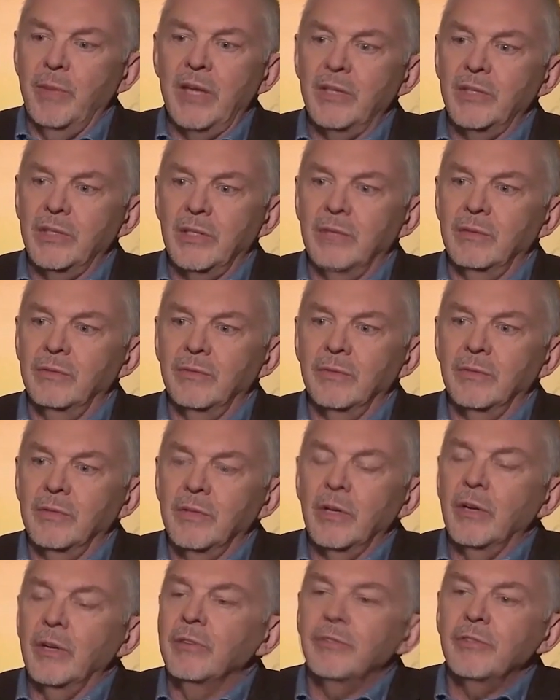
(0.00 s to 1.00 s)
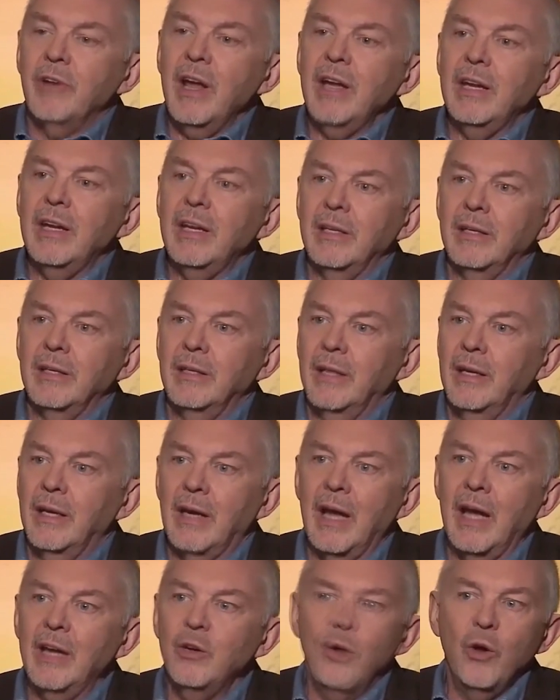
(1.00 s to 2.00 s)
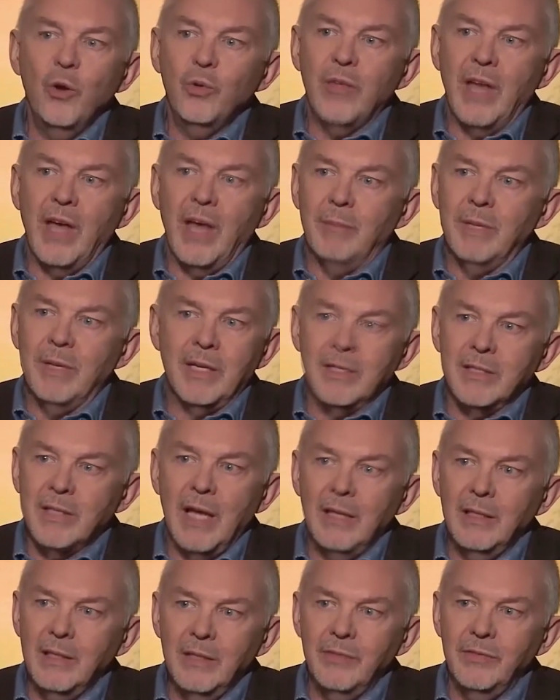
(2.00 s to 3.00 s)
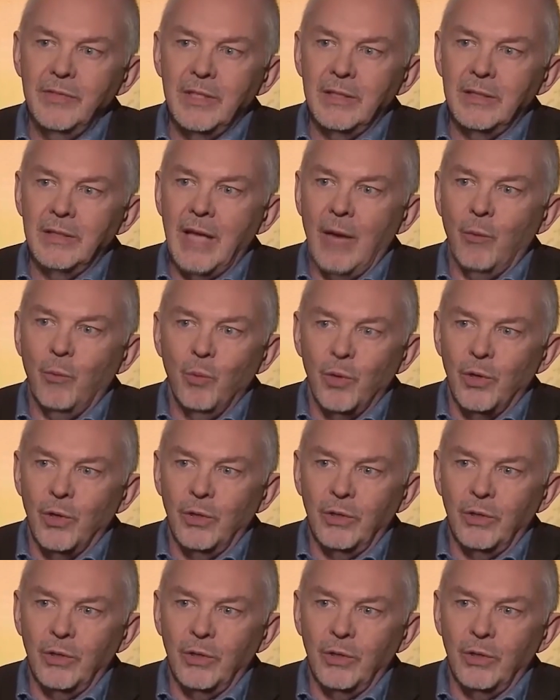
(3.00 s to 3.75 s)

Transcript: are based in they're afraid. And I know that because I lived in that